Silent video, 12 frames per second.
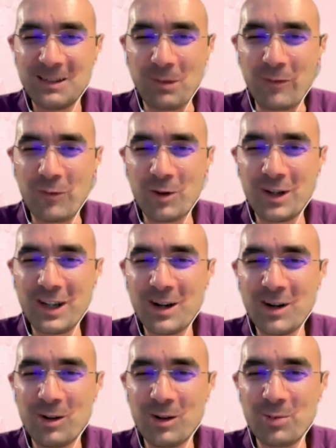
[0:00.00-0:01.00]
"My
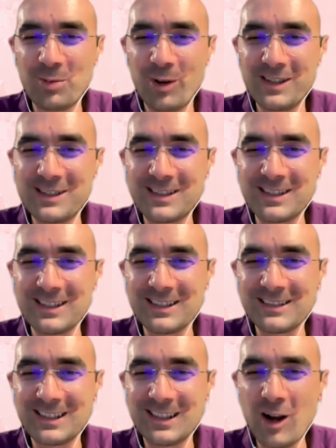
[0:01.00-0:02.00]
4-year-old boy is
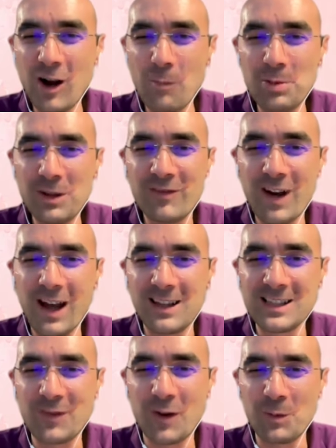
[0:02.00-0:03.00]
copying
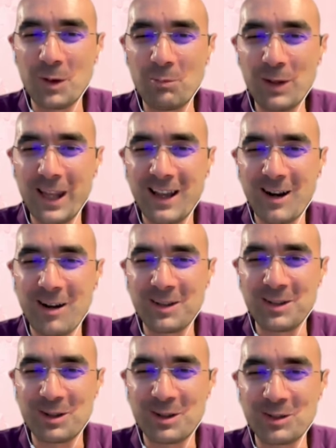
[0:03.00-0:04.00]
violence from the playground
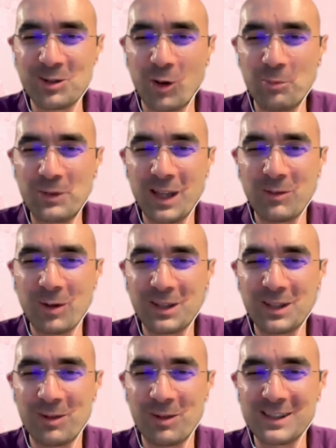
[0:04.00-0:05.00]
in order to obtain what
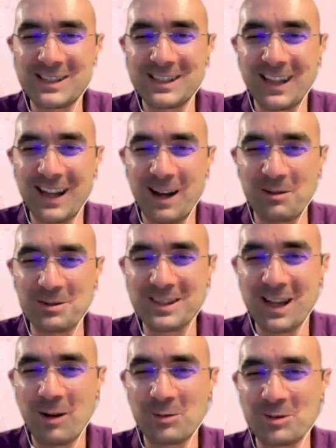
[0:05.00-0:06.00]
he wants in the house.
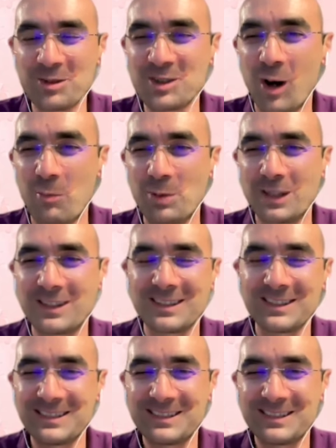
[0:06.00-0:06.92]
How to stop it?"